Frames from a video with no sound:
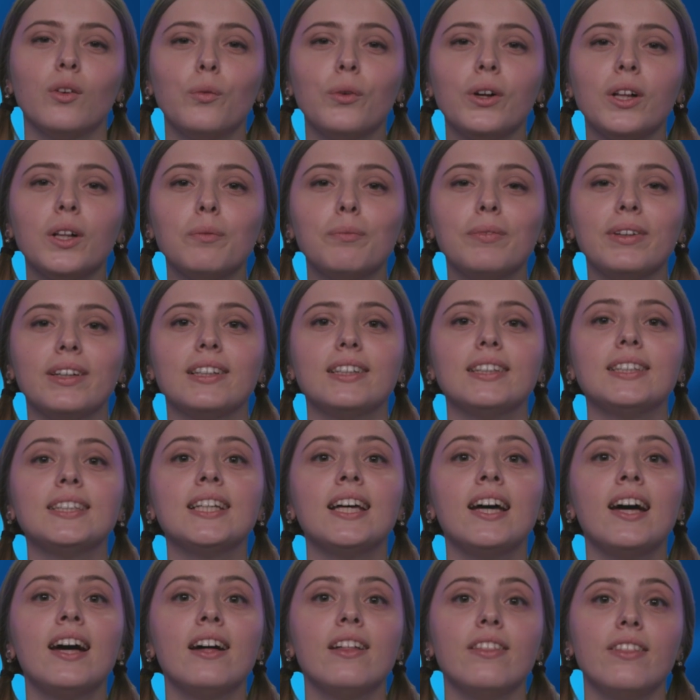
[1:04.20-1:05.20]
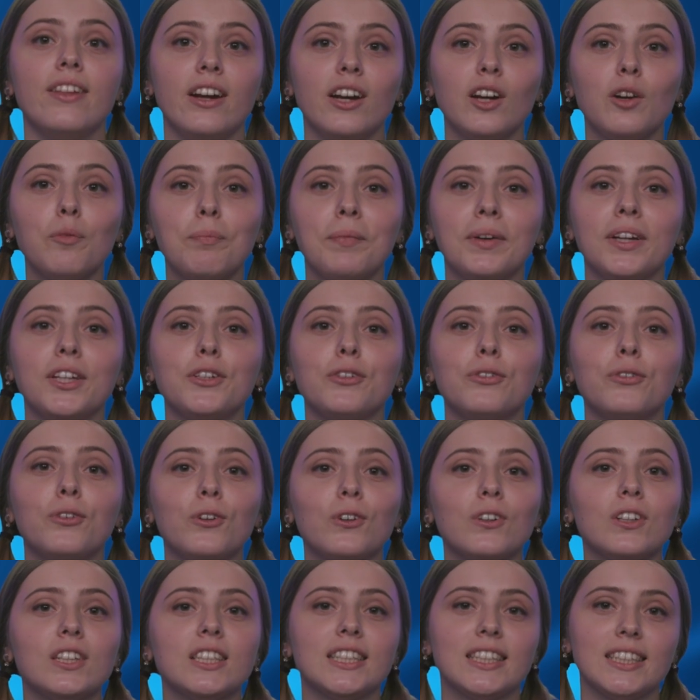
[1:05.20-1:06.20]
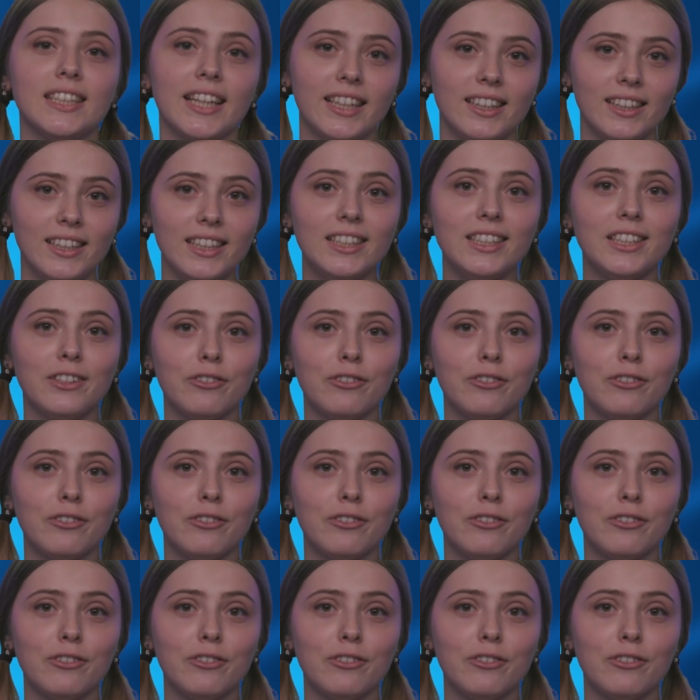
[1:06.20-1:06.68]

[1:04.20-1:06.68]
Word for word: Well, because they are meant for slightly